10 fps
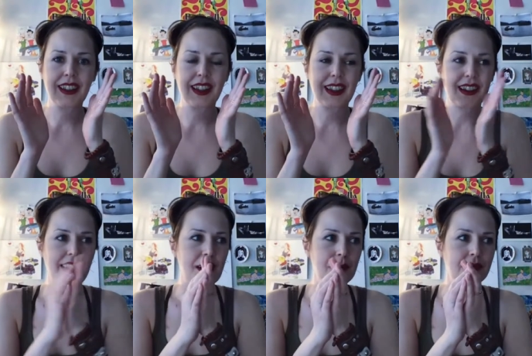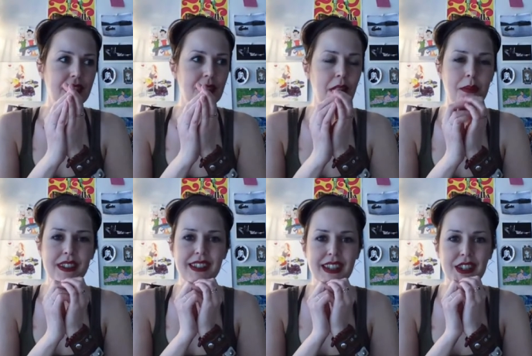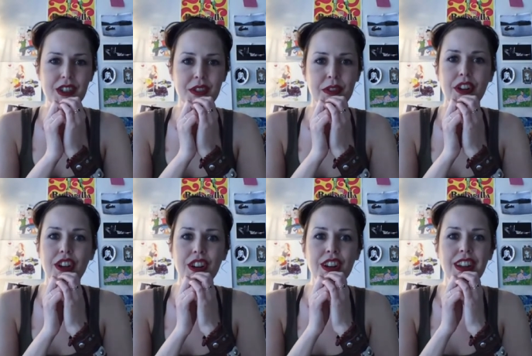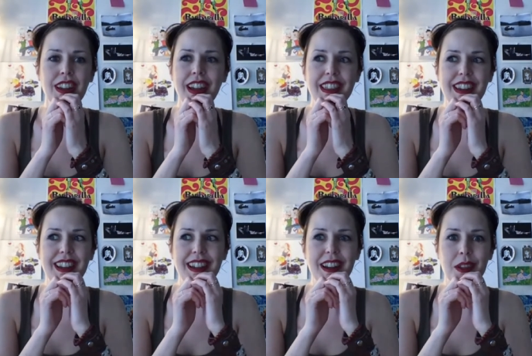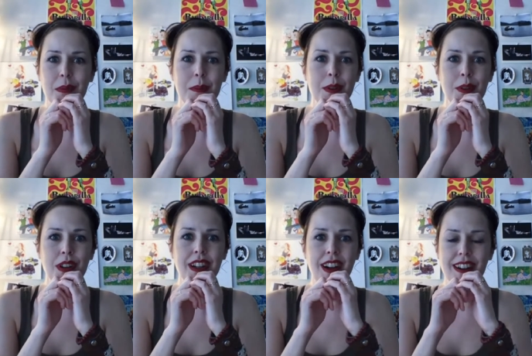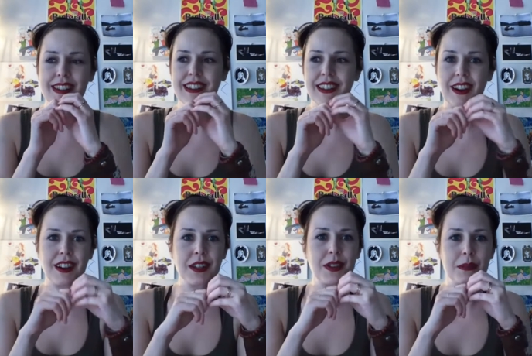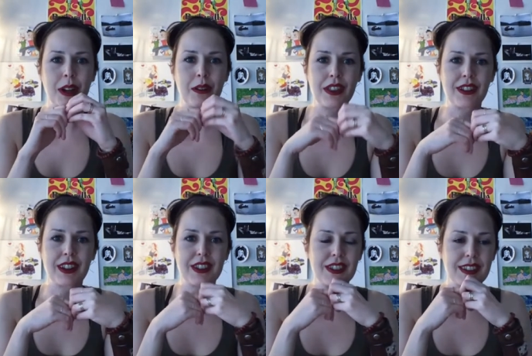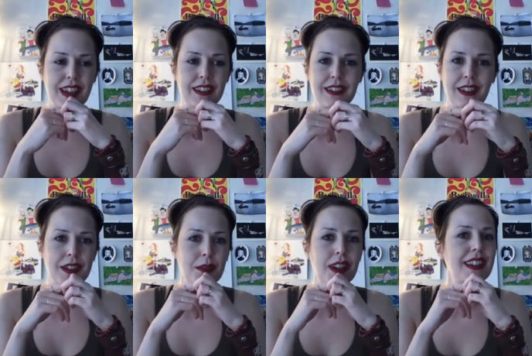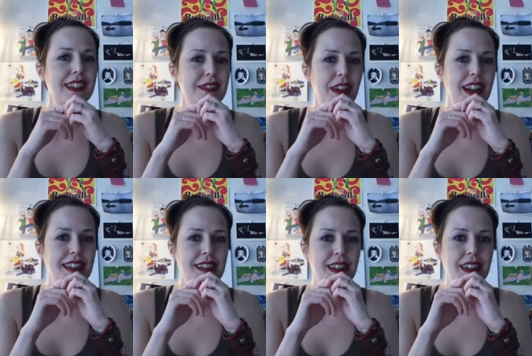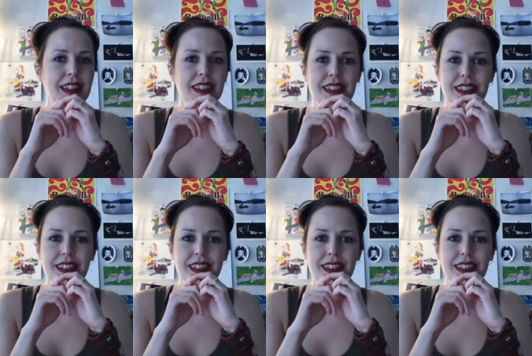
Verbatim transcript: at um, the representation of her, and then I get other people who are constantly arguing about whether or not she's gained or lost weight. It's fascinating.